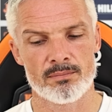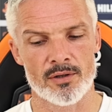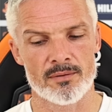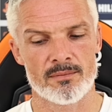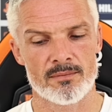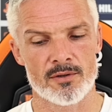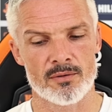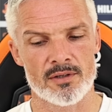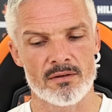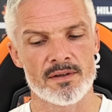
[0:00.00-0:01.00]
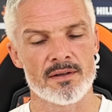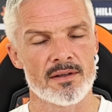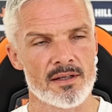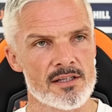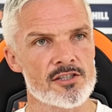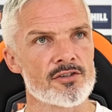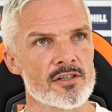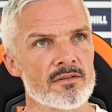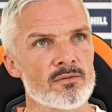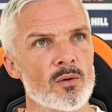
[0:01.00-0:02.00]
but given the
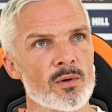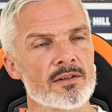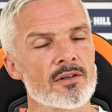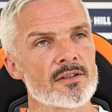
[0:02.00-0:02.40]
history of what went